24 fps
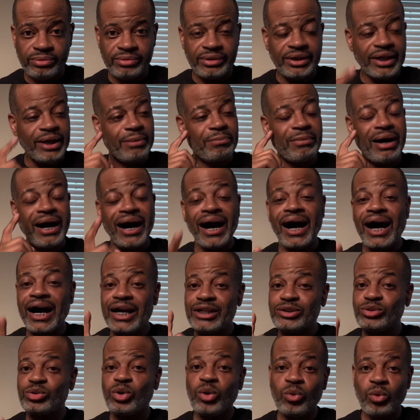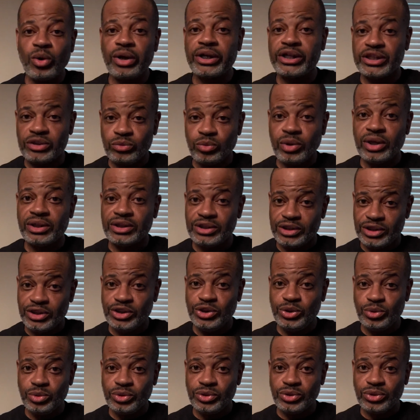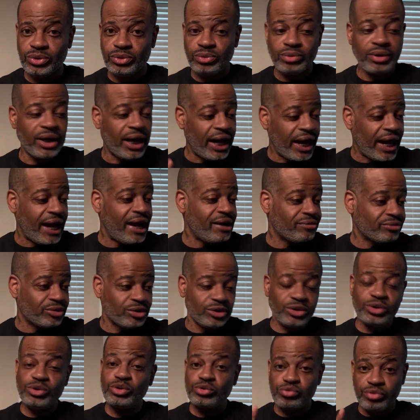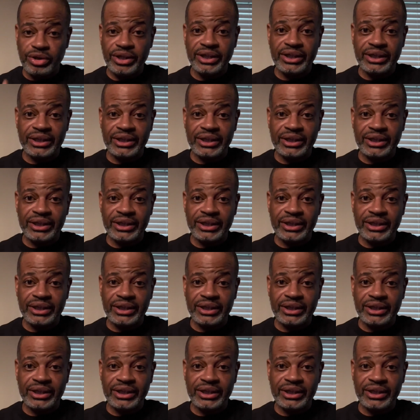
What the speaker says: and my eyes don't work as well as they used to, I have to use reading